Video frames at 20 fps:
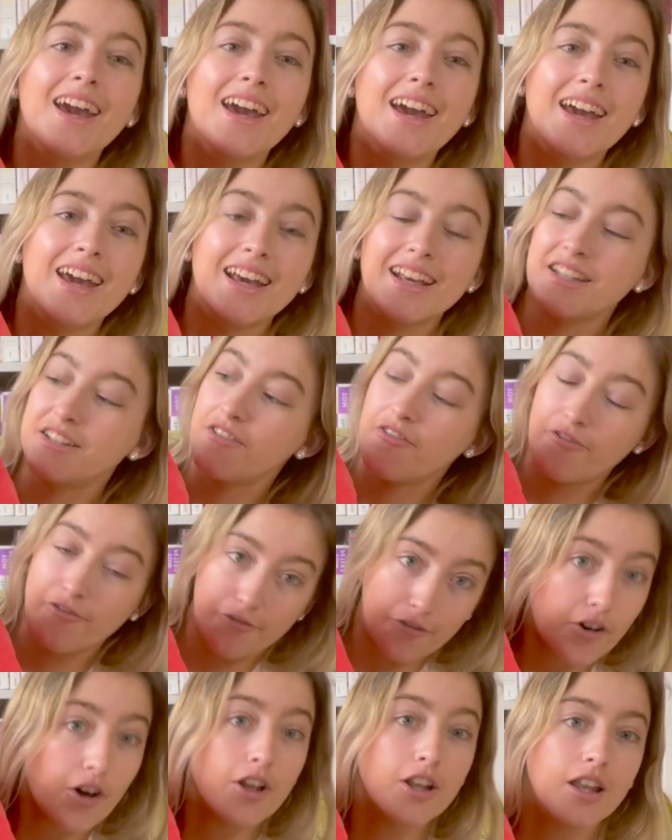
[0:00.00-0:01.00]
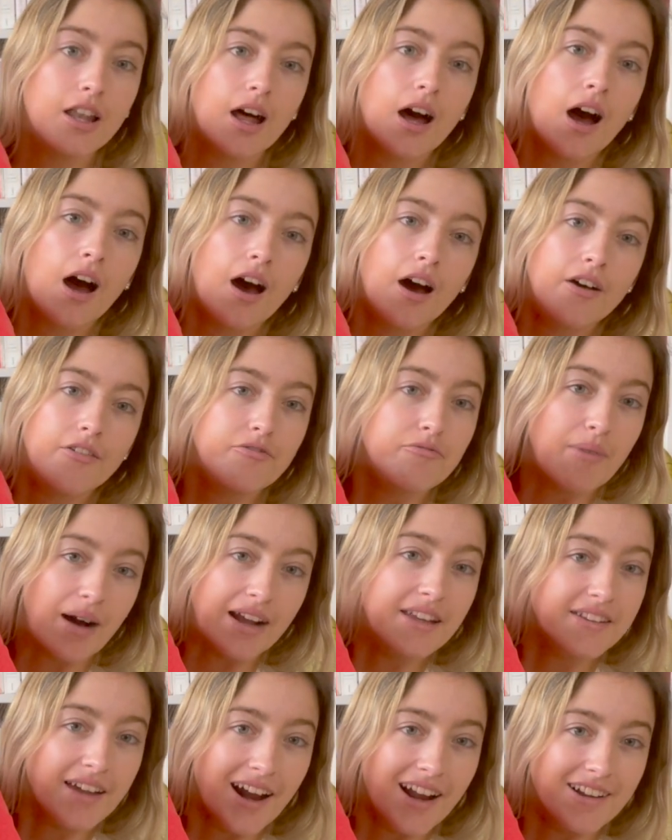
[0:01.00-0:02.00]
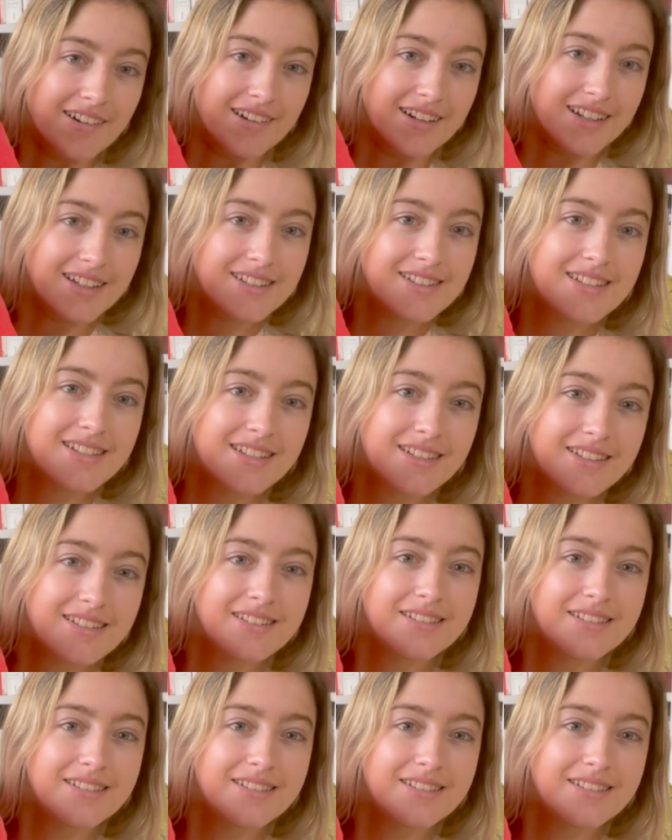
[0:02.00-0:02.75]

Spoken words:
is full of my diaries.